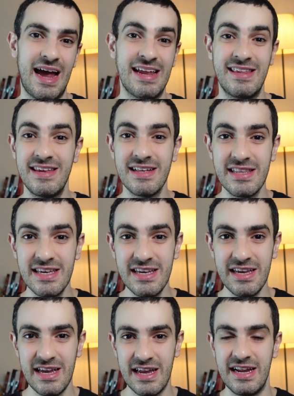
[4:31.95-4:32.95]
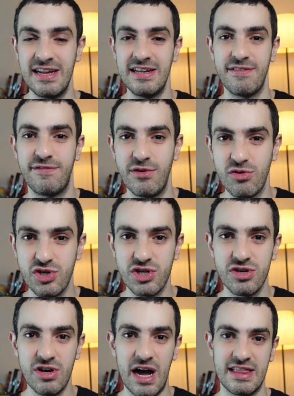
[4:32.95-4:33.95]
Ideally, in the
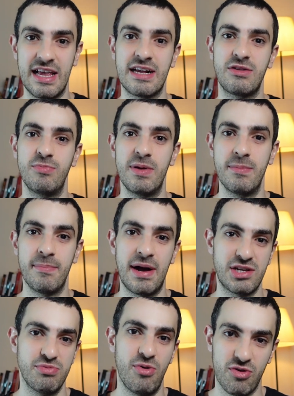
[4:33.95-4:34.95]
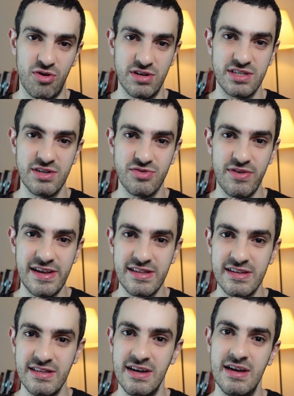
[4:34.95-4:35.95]
future, I'd like to be much more
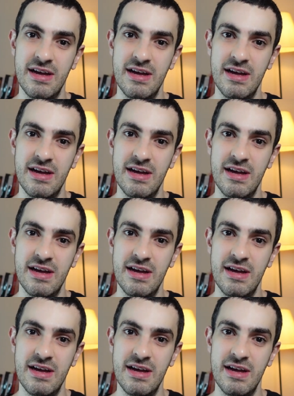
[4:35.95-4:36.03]
concentrated,